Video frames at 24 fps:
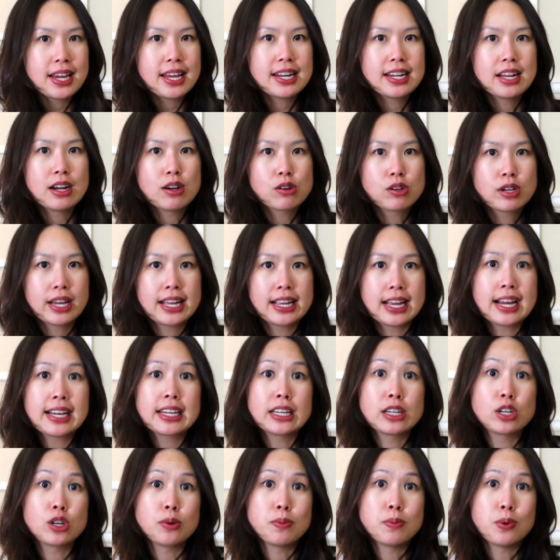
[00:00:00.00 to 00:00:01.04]
it and I'll I
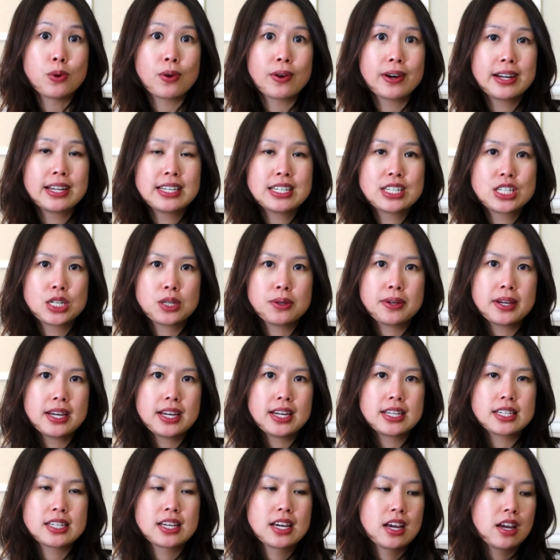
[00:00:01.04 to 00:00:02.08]
can go more into
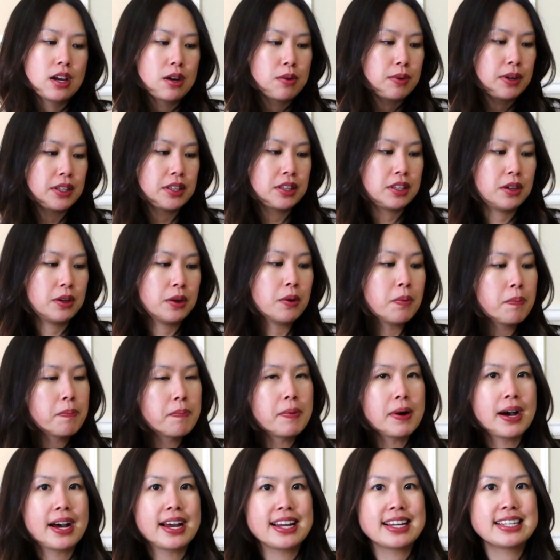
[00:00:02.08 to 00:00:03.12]
it with you
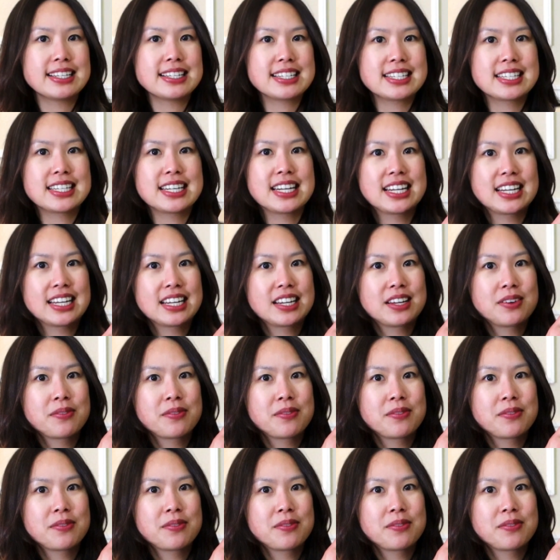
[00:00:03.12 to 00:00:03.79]
but